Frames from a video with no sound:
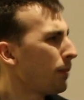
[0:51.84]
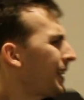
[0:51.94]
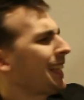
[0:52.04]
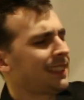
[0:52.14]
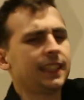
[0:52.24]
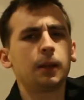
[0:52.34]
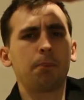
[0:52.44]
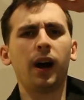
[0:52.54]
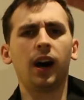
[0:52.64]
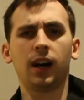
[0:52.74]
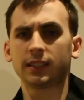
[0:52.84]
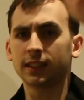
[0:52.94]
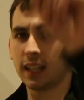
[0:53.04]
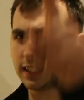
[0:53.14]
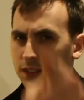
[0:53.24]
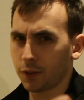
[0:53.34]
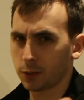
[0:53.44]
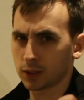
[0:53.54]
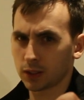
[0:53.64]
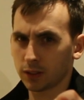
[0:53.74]
But that's in the past. Let's
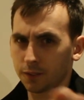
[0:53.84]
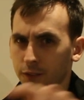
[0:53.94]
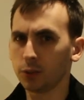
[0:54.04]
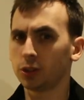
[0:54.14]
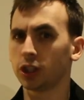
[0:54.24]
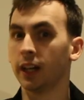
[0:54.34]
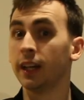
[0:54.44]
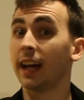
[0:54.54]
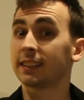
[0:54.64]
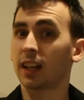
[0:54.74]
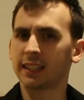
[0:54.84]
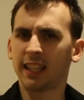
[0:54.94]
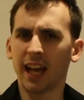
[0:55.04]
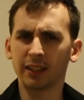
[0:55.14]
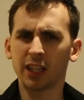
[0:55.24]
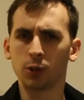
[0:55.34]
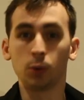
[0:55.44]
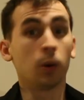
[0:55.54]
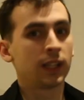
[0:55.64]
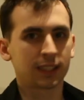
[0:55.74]
focus on the future as I tell
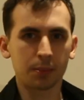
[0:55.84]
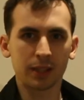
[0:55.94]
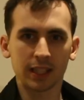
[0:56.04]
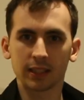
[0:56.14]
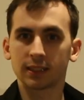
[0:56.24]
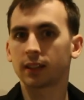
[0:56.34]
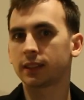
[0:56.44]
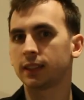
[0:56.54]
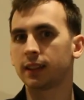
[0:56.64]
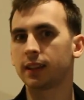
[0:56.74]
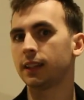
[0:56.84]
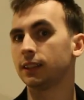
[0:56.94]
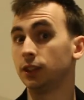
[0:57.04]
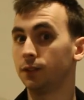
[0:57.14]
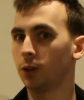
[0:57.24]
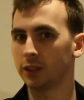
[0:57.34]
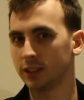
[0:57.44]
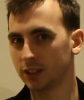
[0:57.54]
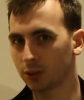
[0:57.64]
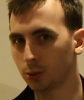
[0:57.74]
you some of the exciting things you've got
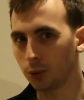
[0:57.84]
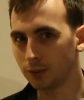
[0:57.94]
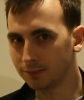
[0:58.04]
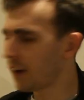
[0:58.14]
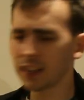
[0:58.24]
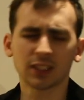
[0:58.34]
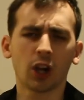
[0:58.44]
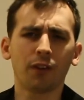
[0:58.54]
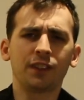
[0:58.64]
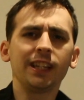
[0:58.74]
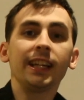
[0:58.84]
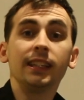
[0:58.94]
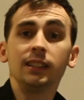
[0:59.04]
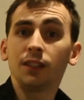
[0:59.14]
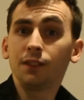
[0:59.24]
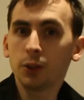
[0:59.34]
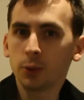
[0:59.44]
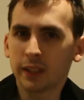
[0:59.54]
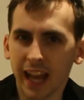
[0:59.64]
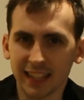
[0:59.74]
in store. First off, the
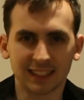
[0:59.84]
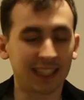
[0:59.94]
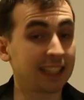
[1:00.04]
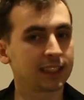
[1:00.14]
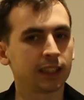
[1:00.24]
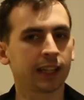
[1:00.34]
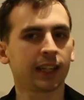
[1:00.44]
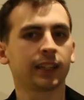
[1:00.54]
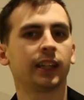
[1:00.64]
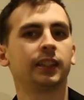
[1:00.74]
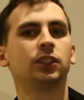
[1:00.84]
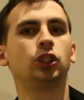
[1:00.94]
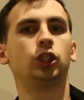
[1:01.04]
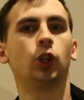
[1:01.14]
interview guest is none other than